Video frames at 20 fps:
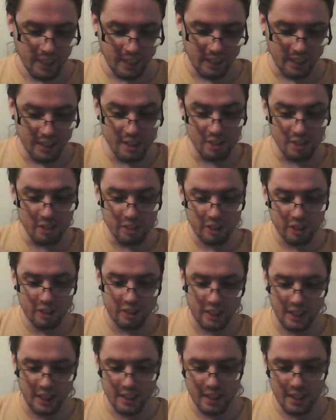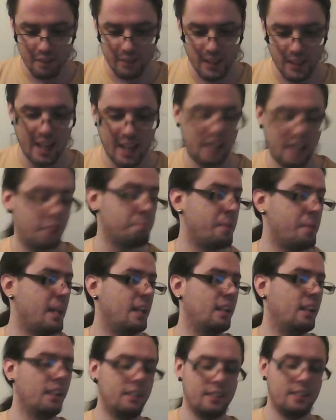These look like they were
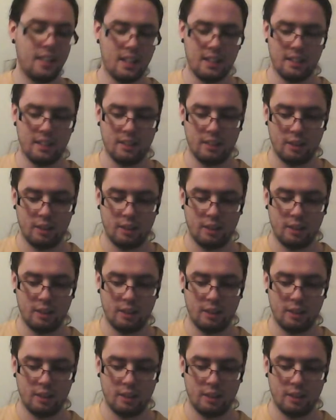handmade and not